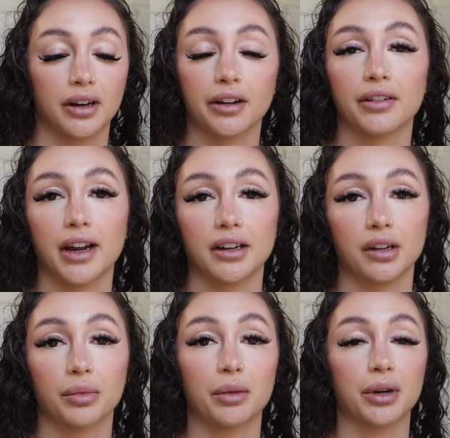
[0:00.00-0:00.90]
heart rate and
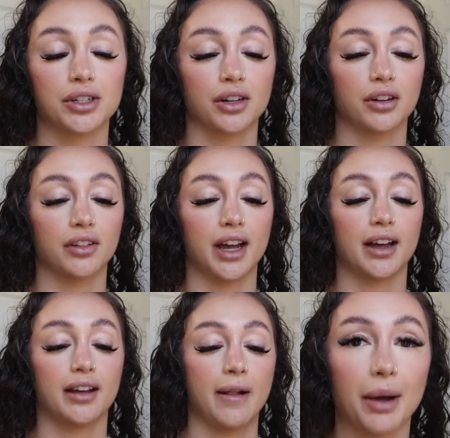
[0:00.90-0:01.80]
your blood pressure and all
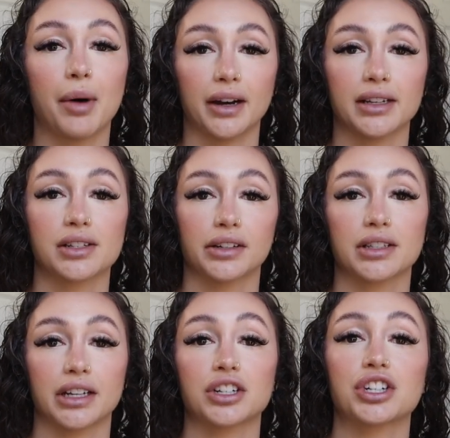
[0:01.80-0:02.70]
that, my body
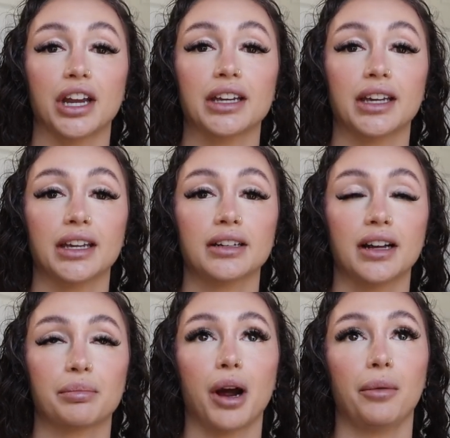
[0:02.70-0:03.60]
starts like shaking,
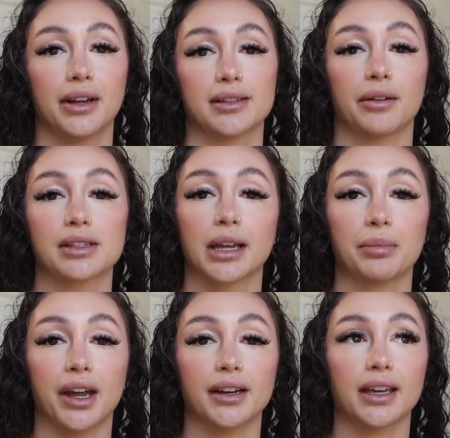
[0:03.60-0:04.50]
probably because I was like
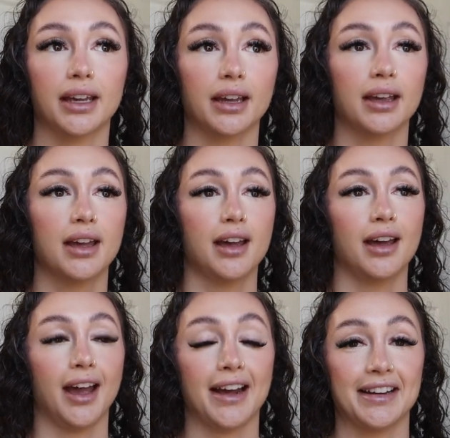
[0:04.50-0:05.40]
panicking.
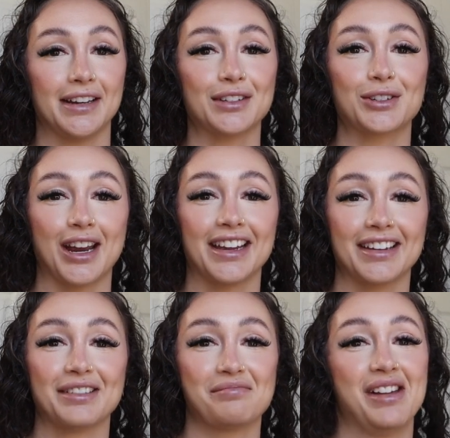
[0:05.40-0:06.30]
And he's shaking